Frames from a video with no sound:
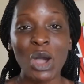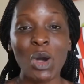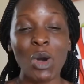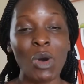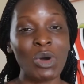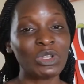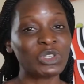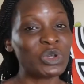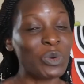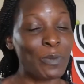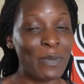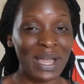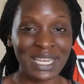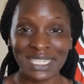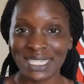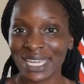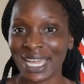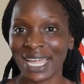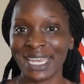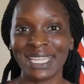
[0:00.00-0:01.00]

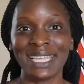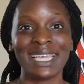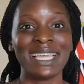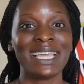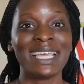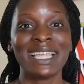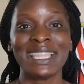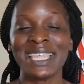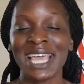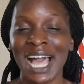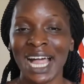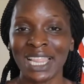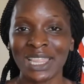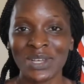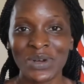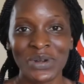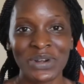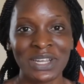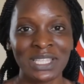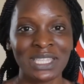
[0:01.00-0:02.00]
automatically the
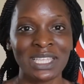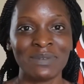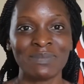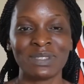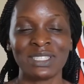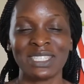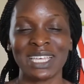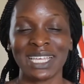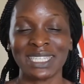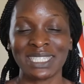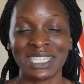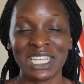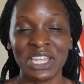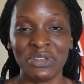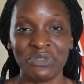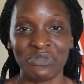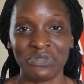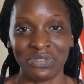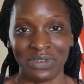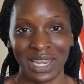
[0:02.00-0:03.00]
algorithms just
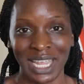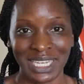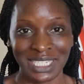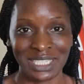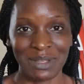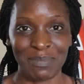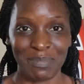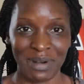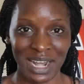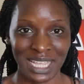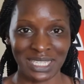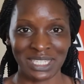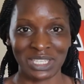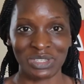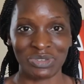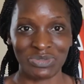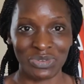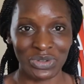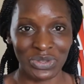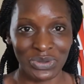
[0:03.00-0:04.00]
inflate the
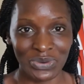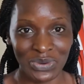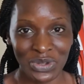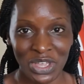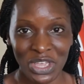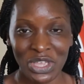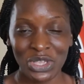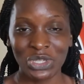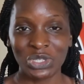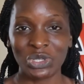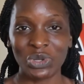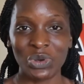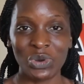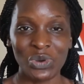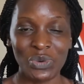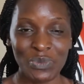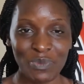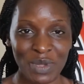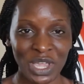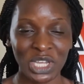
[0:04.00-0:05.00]
prices for you.
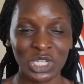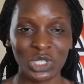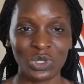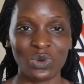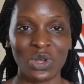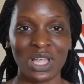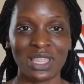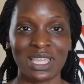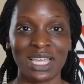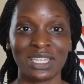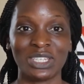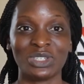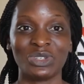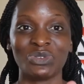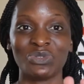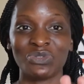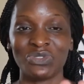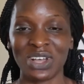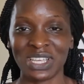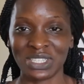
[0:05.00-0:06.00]
So make sure that
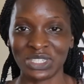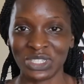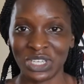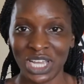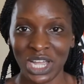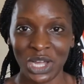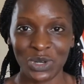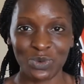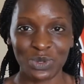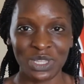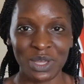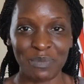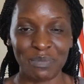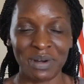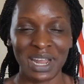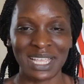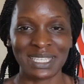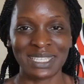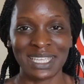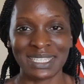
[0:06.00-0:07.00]
you first check out what the
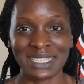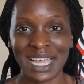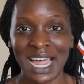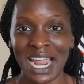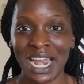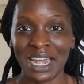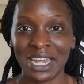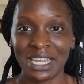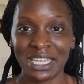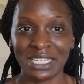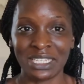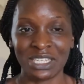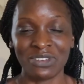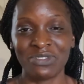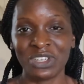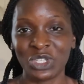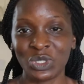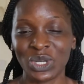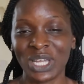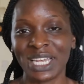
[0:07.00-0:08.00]
prices are
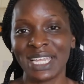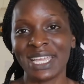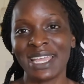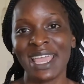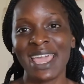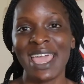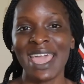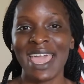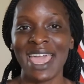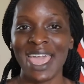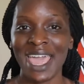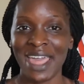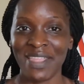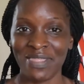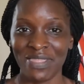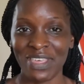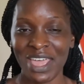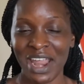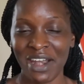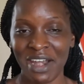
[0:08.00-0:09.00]
individually,
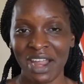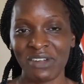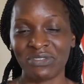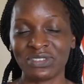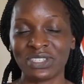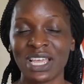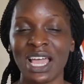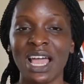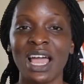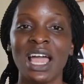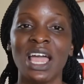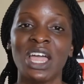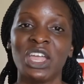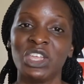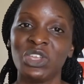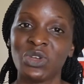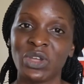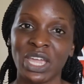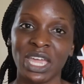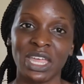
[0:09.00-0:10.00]
and thereafter
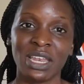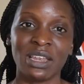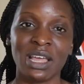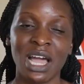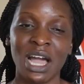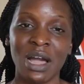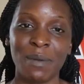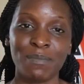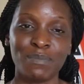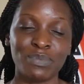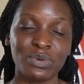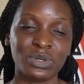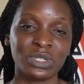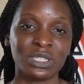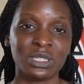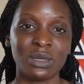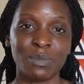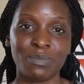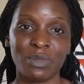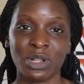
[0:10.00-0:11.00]
you can put
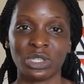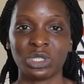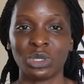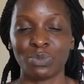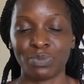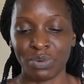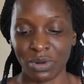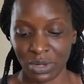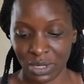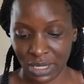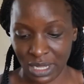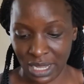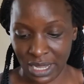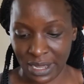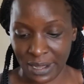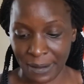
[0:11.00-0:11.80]
the multiple